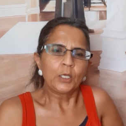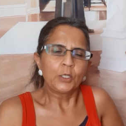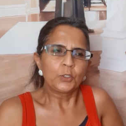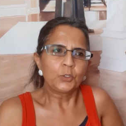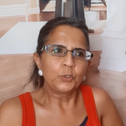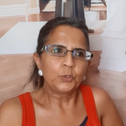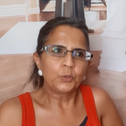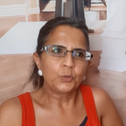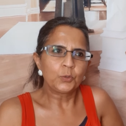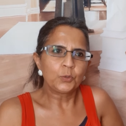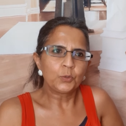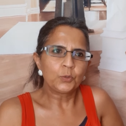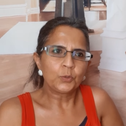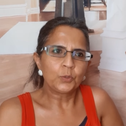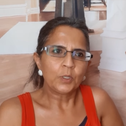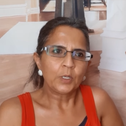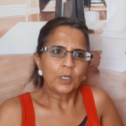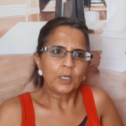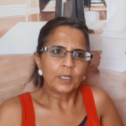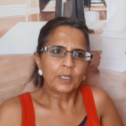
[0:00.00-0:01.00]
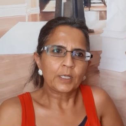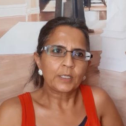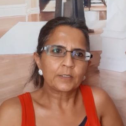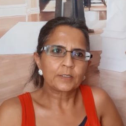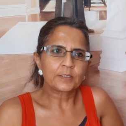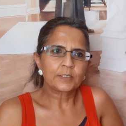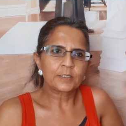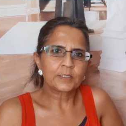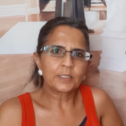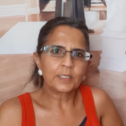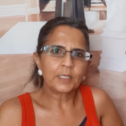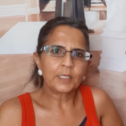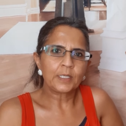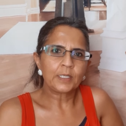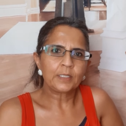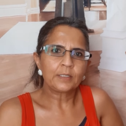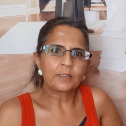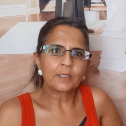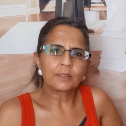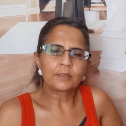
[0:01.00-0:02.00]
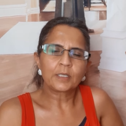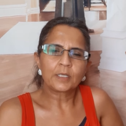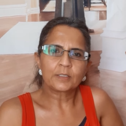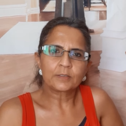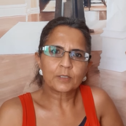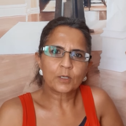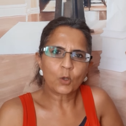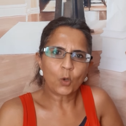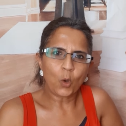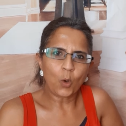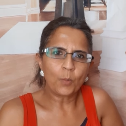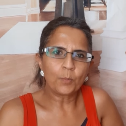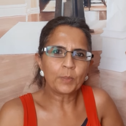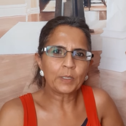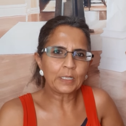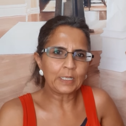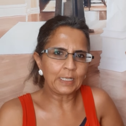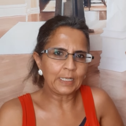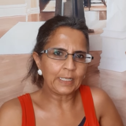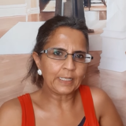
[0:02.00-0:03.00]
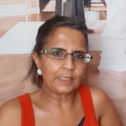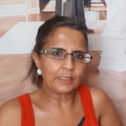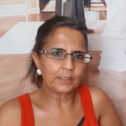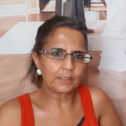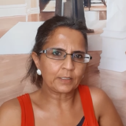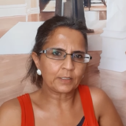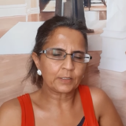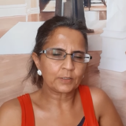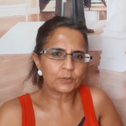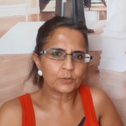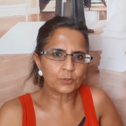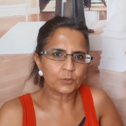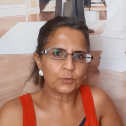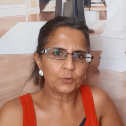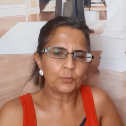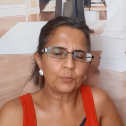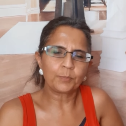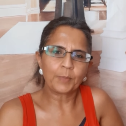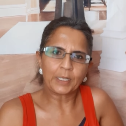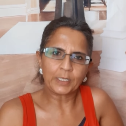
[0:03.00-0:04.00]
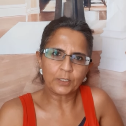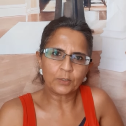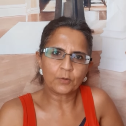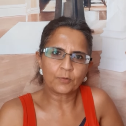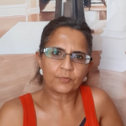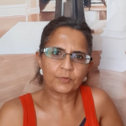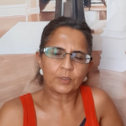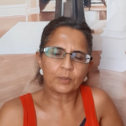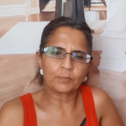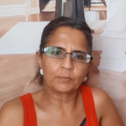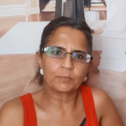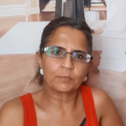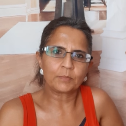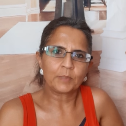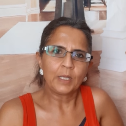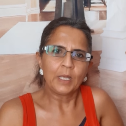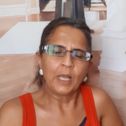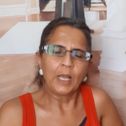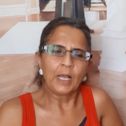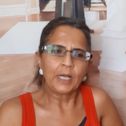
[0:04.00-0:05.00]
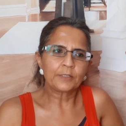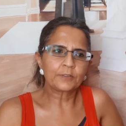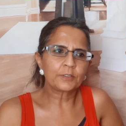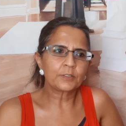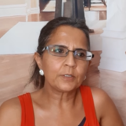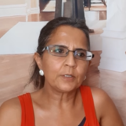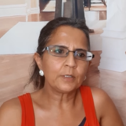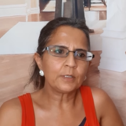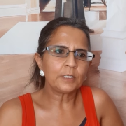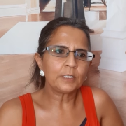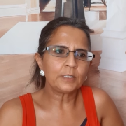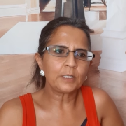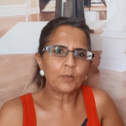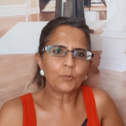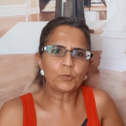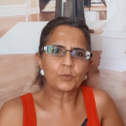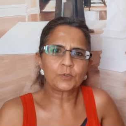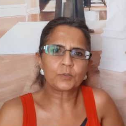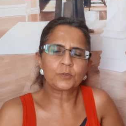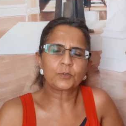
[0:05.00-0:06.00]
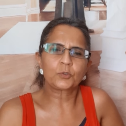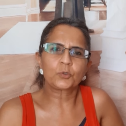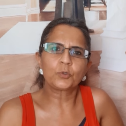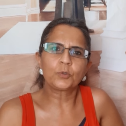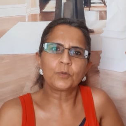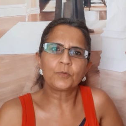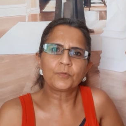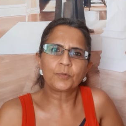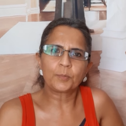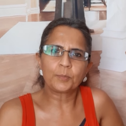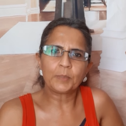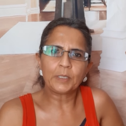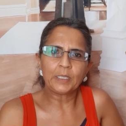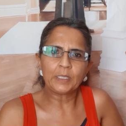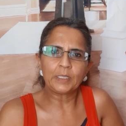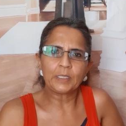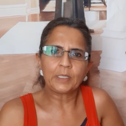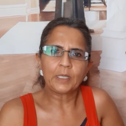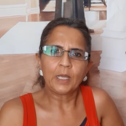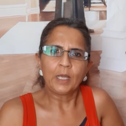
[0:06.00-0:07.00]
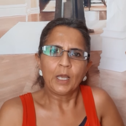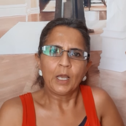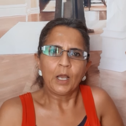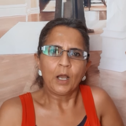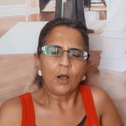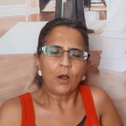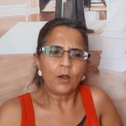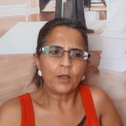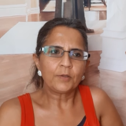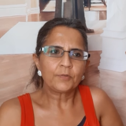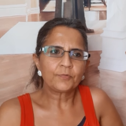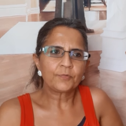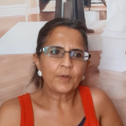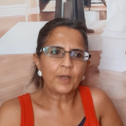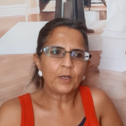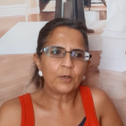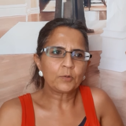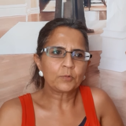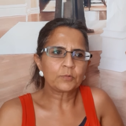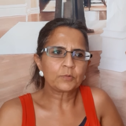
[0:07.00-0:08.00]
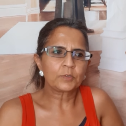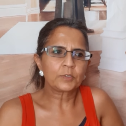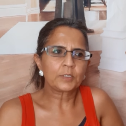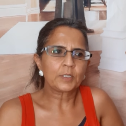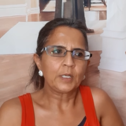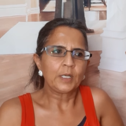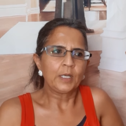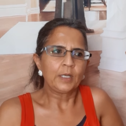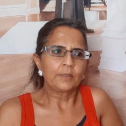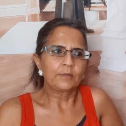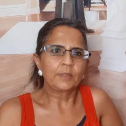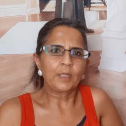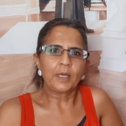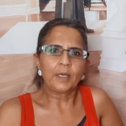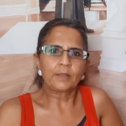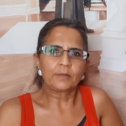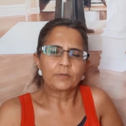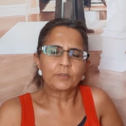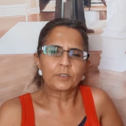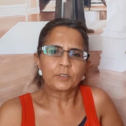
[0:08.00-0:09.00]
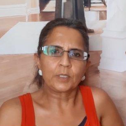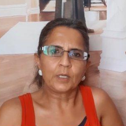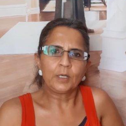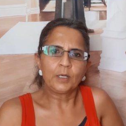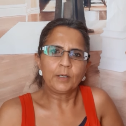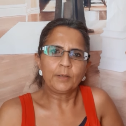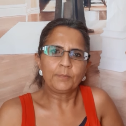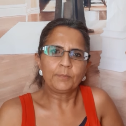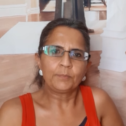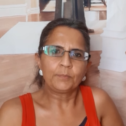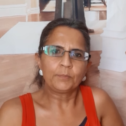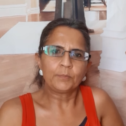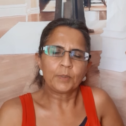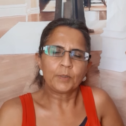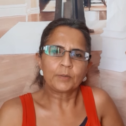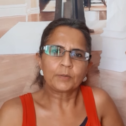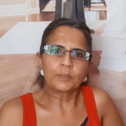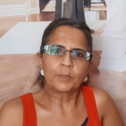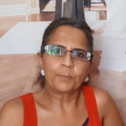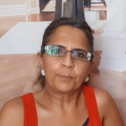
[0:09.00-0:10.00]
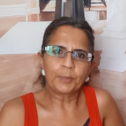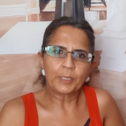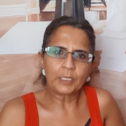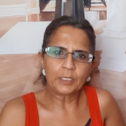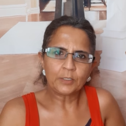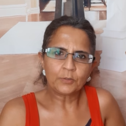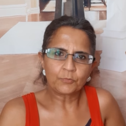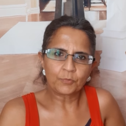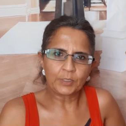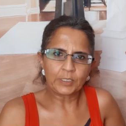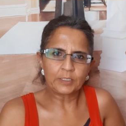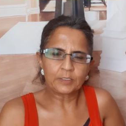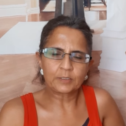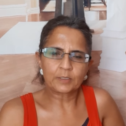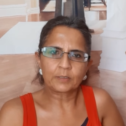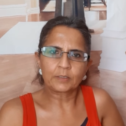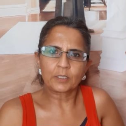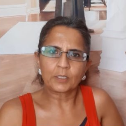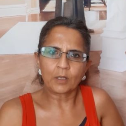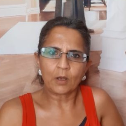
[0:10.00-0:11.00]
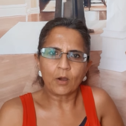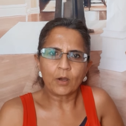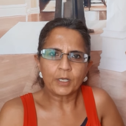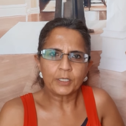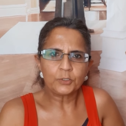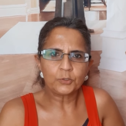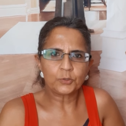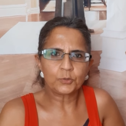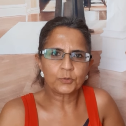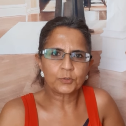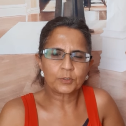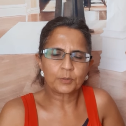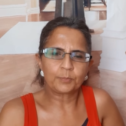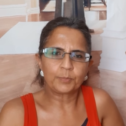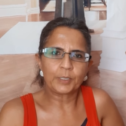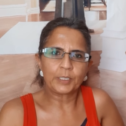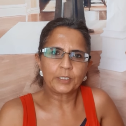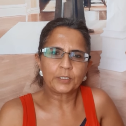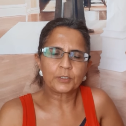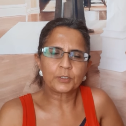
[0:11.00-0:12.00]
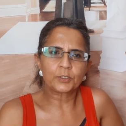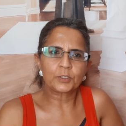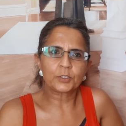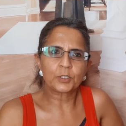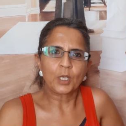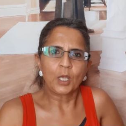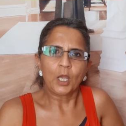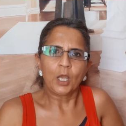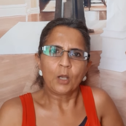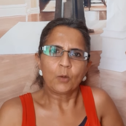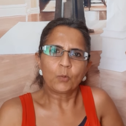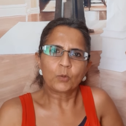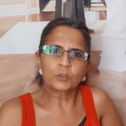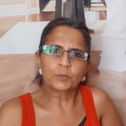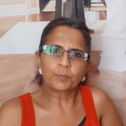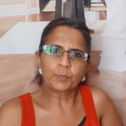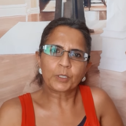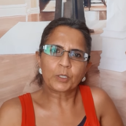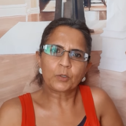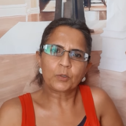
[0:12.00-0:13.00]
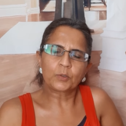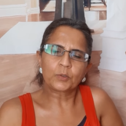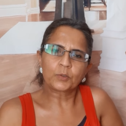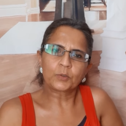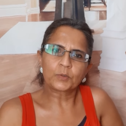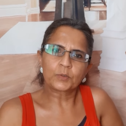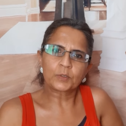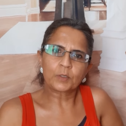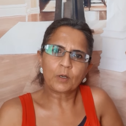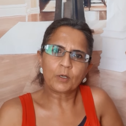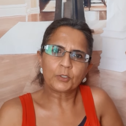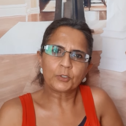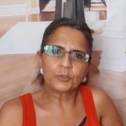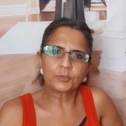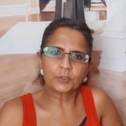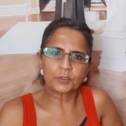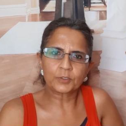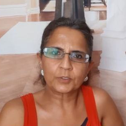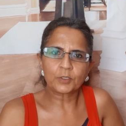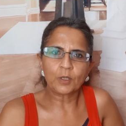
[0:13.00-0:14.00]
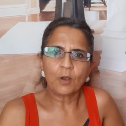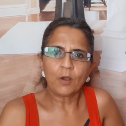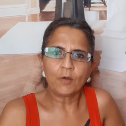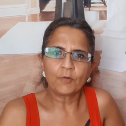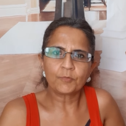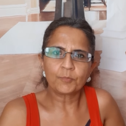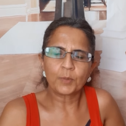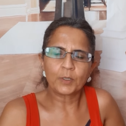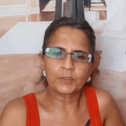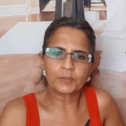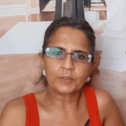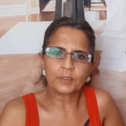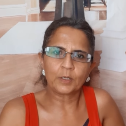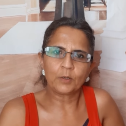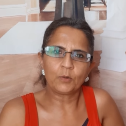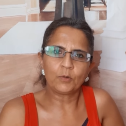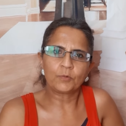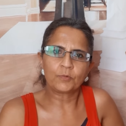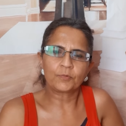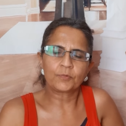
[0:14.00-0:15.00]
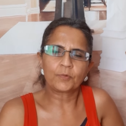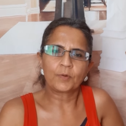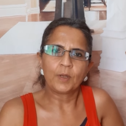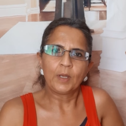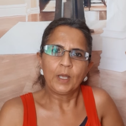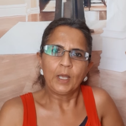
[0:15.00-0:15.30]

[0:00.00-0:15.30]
you can see that there's a common link to many of them. And certainly that was true for me. I found that the big reason that I used to binge was because I used to starve myself.